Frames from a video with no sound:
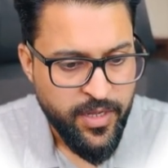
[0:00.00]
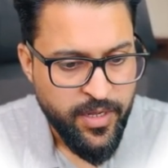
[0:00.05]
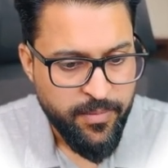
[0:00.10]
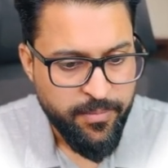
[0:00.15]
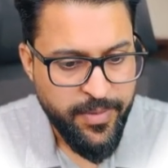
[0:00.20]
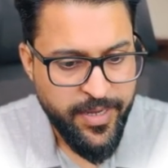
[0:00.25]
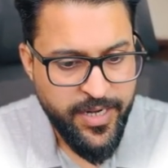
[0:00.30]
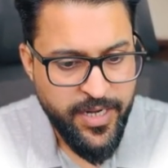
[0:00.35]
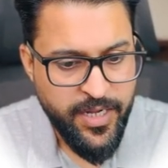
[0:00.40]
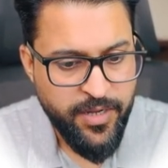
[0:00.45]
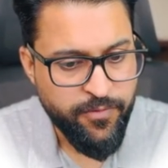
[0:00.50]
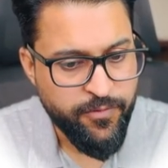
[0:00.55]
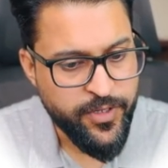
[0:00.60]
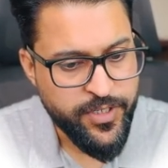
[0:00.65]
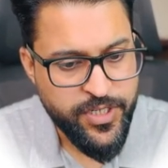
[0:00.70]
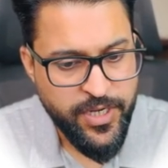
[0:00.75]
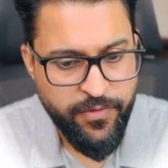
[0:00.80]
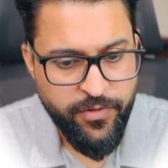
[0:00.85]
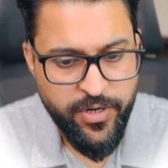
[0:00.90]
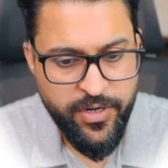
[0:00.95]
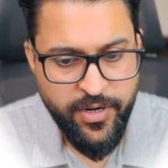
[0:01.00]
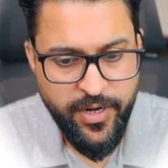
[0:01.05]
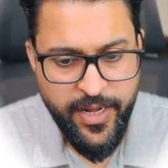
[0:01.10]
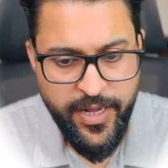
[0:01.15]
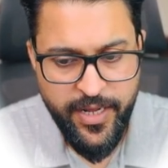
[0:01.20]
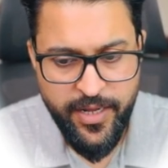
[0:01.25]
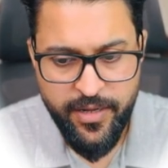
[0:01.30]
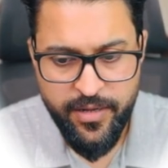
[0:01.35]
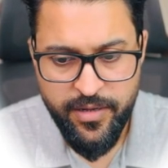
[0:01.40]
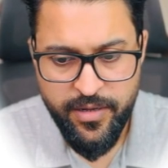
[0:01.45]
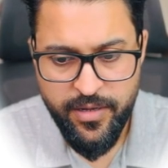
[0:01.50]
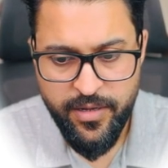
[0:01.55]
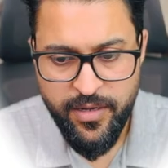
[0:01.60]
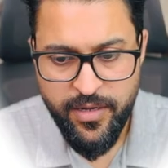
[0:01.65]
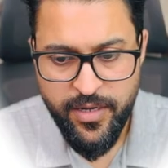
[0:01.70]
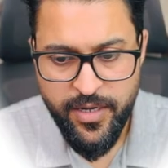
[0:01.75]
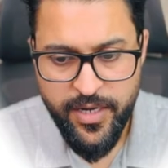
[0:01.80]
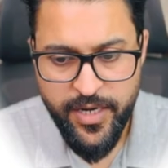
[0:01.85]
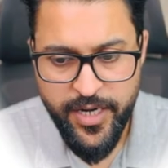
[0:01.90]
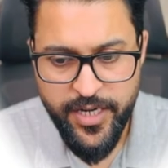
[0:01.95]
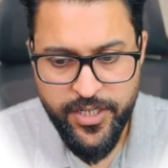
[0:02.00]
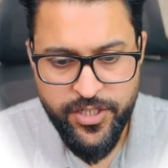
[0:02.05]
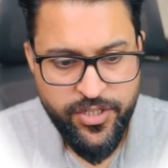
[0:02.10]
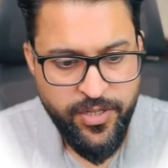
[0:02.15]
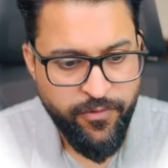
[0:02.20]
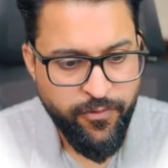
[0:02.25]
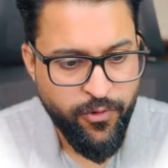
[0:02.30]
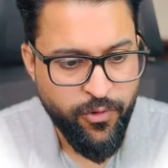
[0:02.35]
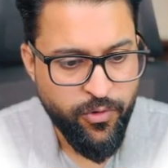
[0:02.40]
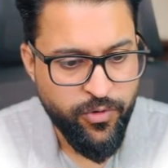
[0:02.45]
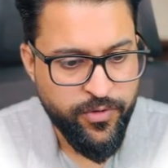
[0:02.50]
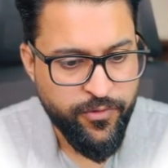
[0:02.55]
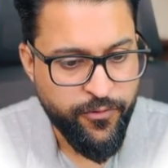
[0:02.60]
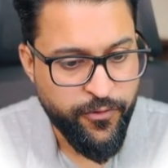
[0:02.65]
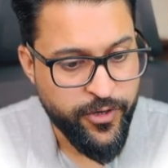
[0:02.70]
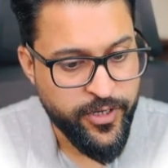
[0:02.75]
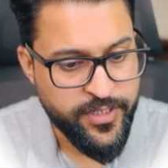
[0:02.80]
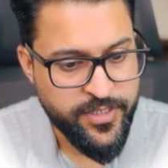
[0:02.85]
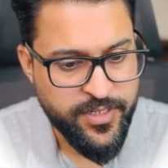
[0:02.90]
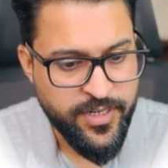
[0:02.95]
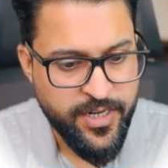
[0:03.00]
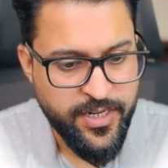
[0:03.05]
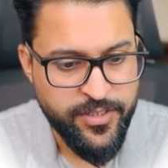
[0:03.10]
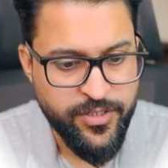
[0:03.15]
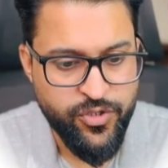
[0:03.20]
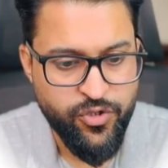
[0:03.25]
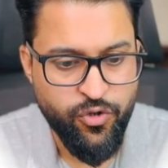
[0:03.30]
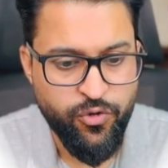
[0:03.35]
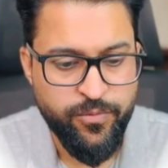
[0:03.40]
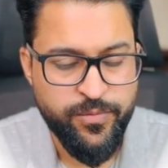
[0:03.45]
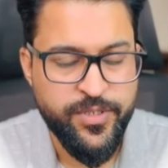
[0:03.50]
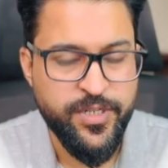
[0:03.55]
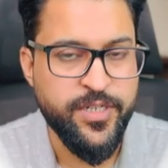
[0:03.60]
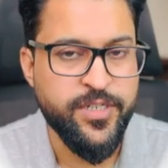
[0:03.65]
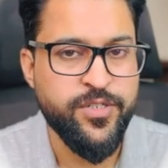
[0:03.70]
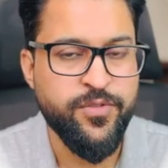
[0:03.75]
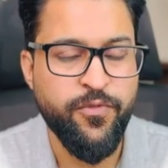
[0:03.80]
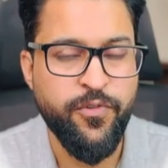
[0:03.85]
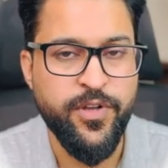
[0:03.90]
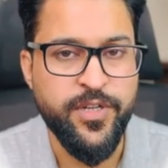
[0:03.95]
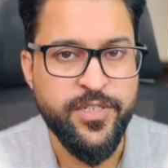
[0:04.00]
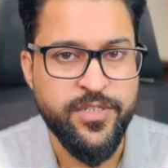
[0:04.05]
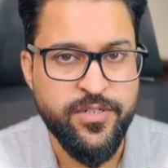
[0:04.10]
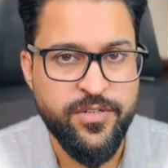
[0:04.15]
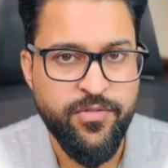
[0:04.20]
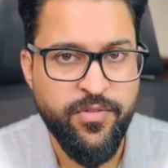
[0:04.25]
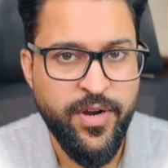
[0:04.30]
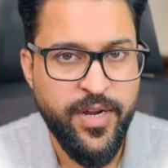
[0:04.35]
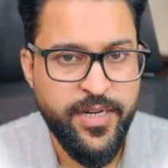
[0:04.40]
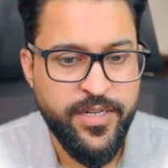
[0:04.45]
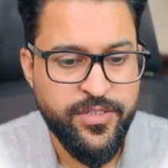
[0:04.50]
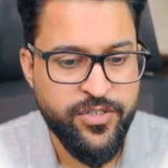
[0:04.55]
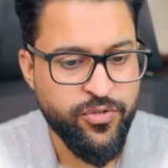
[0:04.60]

meaning whichever delay hits the float first consumes it first, right?